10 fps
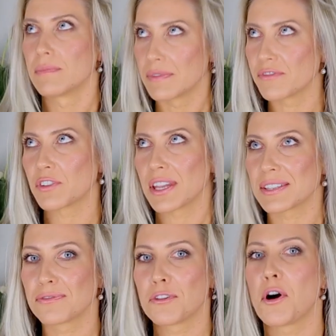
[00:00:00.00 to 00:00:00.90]
for
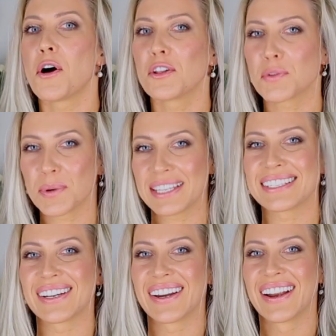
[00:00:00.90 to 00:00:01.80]
this fall
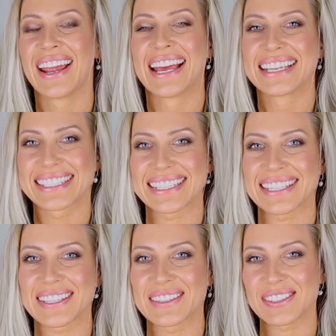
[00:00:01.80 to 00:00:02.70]
winter
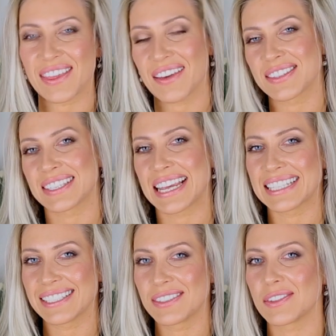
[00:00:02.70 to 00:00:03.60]
season
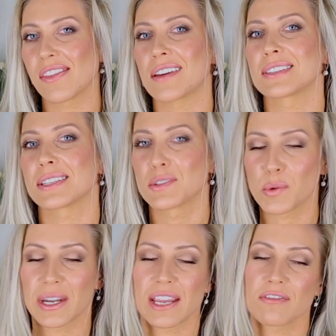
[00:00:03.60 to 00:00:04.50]

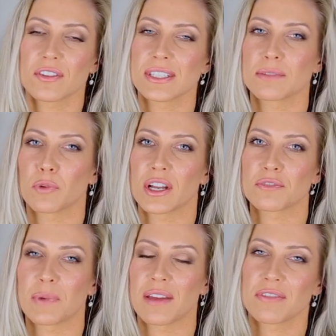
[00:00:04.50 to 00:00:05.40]
2019-2020. If you didn't
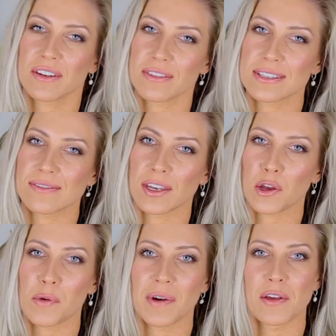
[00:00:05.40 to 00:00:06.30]
watch my previous
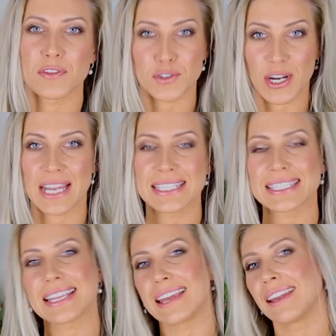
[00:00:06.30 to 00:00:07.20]
video about
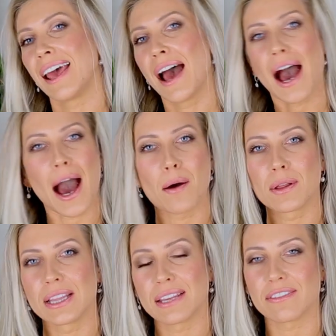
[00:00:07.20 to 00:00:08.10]
trends, then I
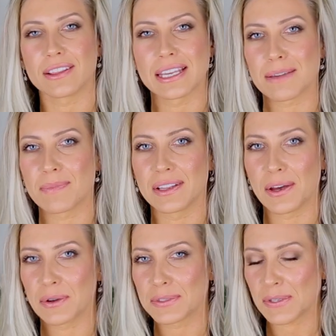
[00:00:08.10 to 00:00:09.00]
will leave a link
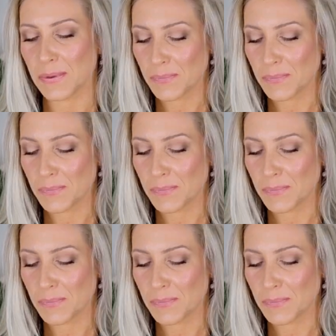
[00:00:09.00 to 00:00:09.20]
below too.